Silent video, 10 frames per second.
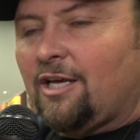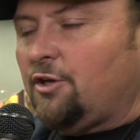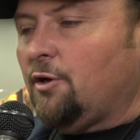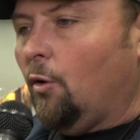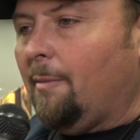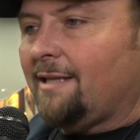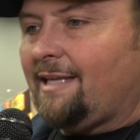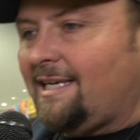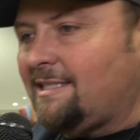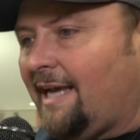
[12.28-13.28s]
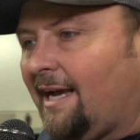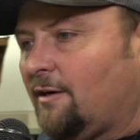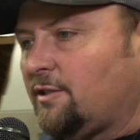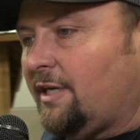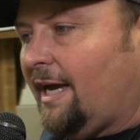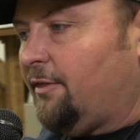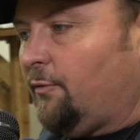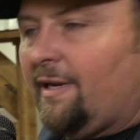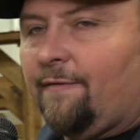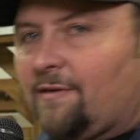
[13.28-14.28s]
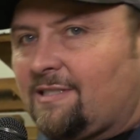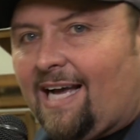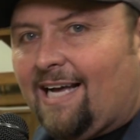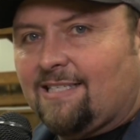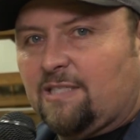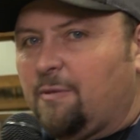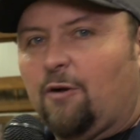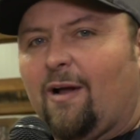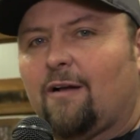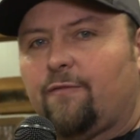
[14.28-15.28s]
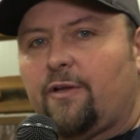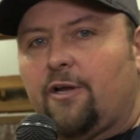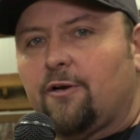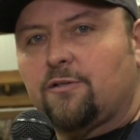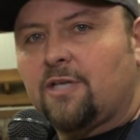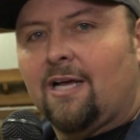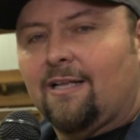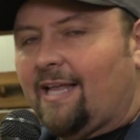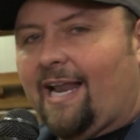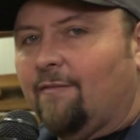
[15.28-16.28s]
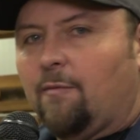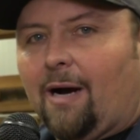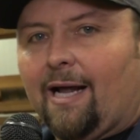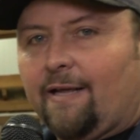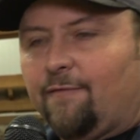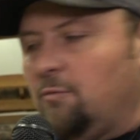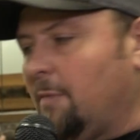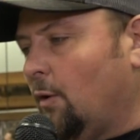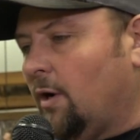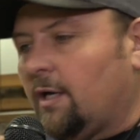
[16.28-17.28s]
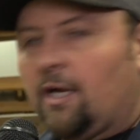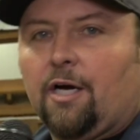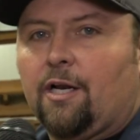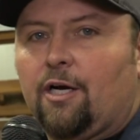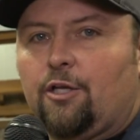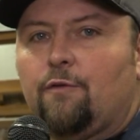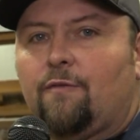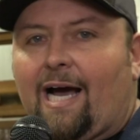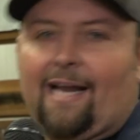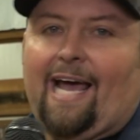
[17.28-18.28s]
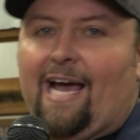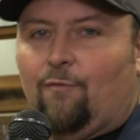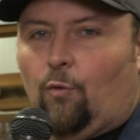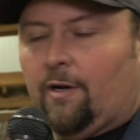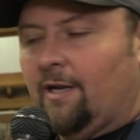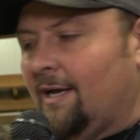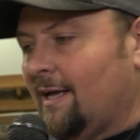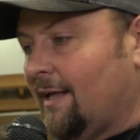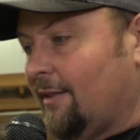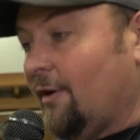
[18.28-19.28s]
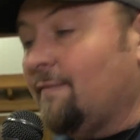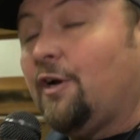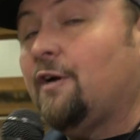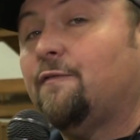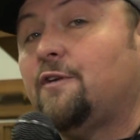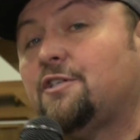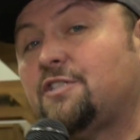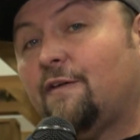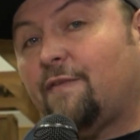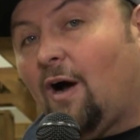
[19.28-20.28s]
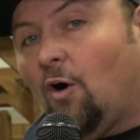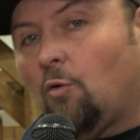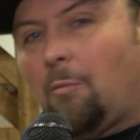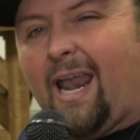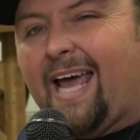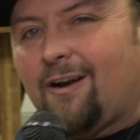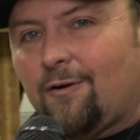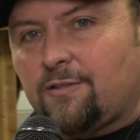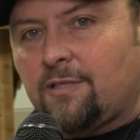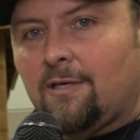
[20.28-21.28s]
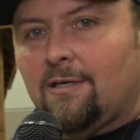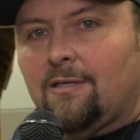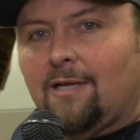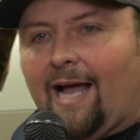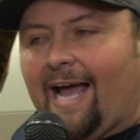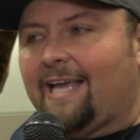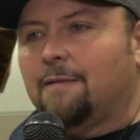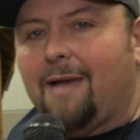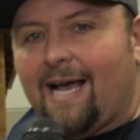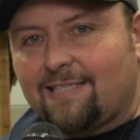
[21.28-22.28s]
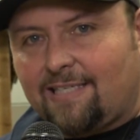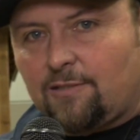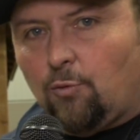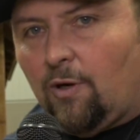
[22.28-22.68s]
You know about the EZ Hangers, you got three different sizes, it's been around for years, that everybody, if you bow hunt, gun hunt, you've got to have one. They're even good for your stuff at home, lanterns, hanging baskets,